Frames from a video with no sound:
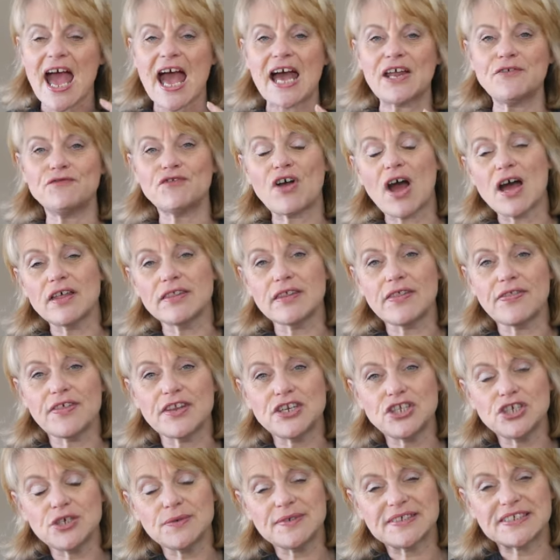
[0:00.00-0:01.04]
and rather
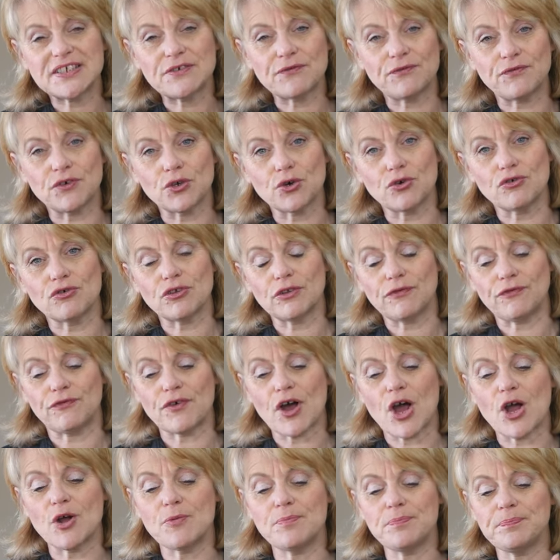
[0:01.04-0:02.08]
than using floral
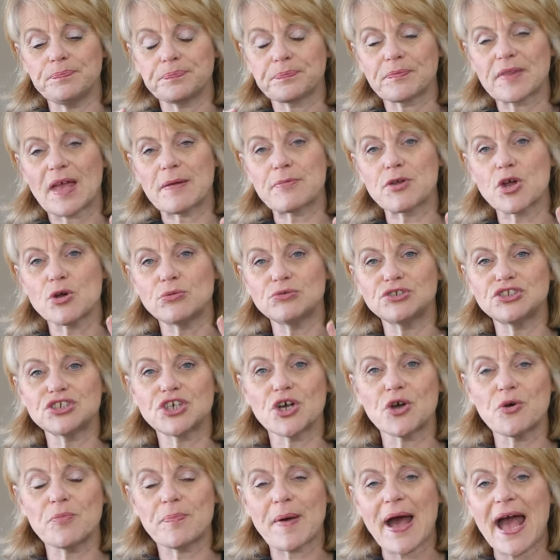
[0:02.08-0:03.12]
foam I'm going to
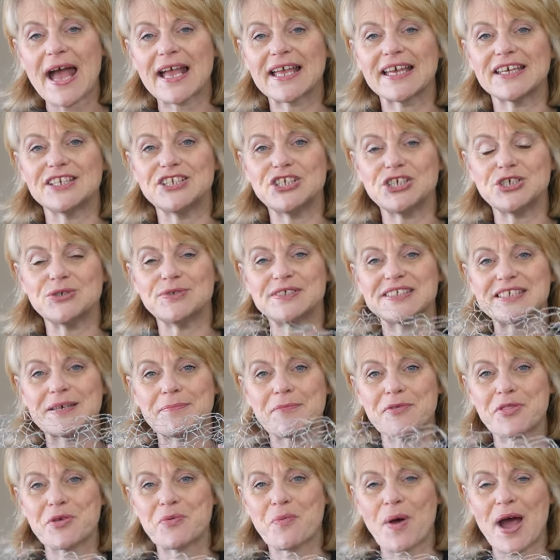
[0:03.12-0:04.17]
go back and use
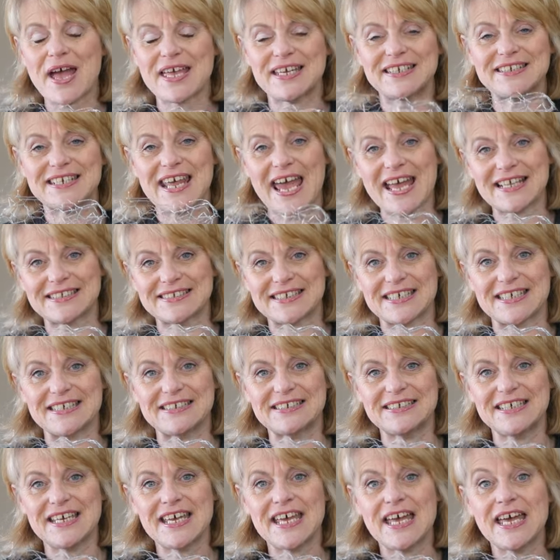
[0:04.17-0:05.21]
some of the wire
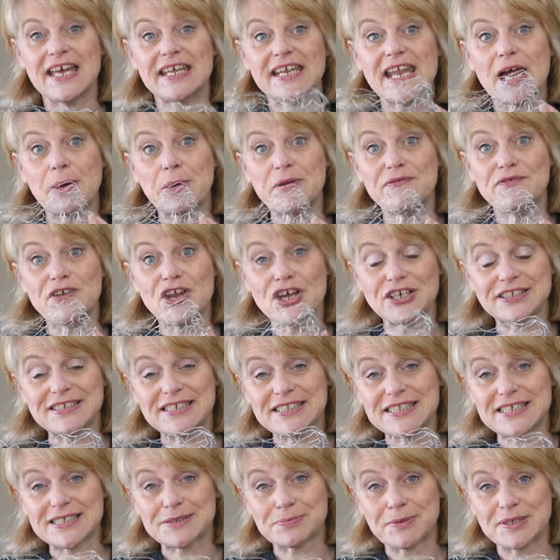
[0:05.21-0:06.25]
netting. Now we've looked
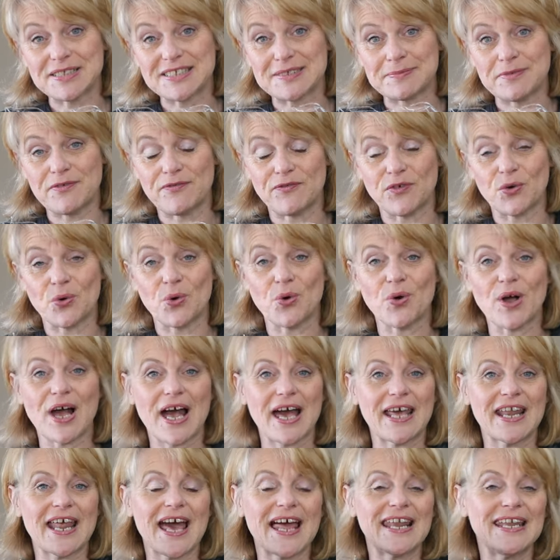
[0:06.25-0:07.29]
at this once before
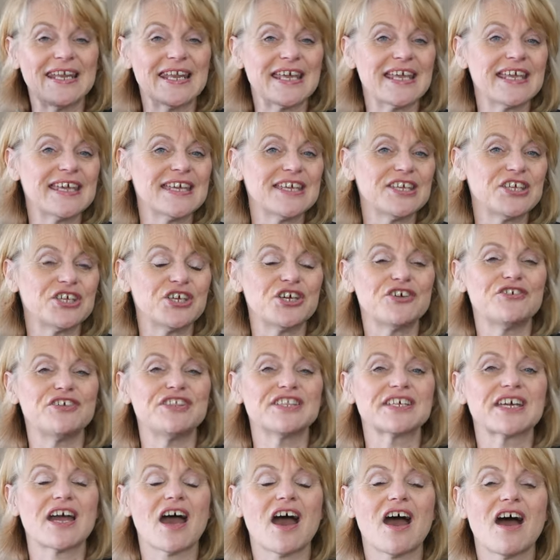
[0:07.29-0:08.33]
and I'll link it here
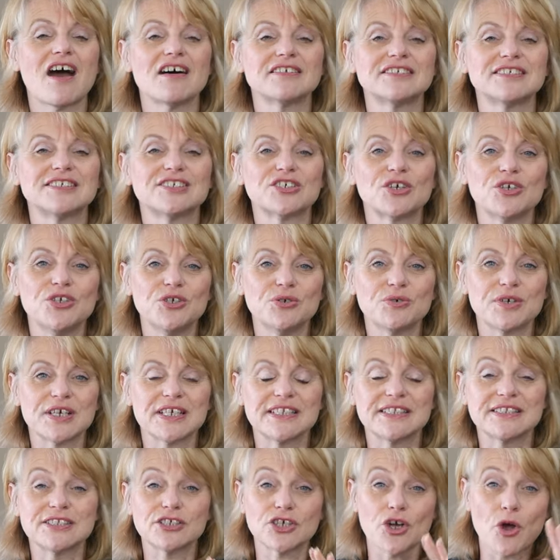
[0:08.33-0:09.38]
in the cards so you
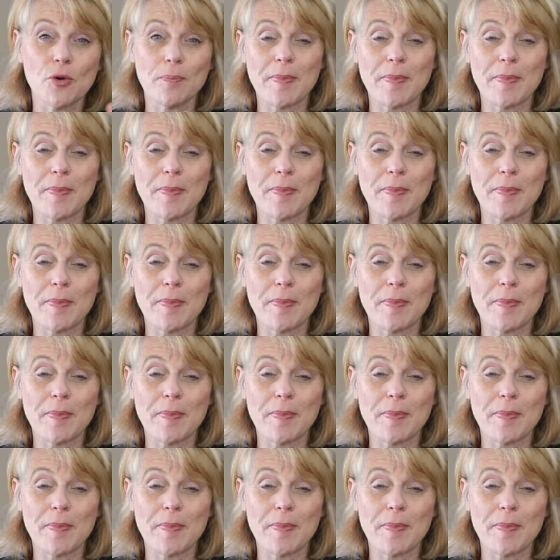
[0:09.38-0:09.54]
can go